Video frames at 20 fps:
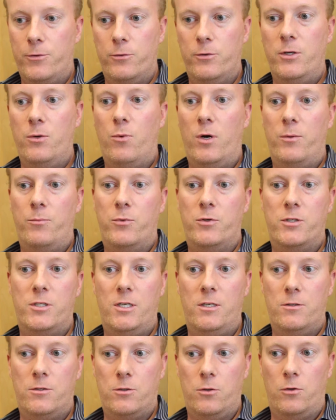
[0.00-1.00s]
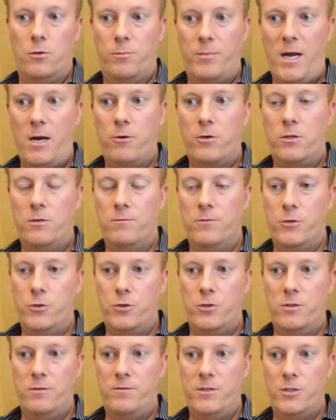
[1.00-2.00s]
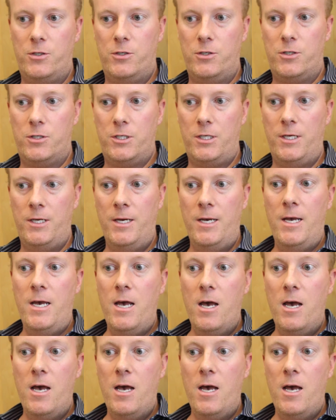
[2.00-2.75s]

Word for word: 31% solar power conversion efficiency.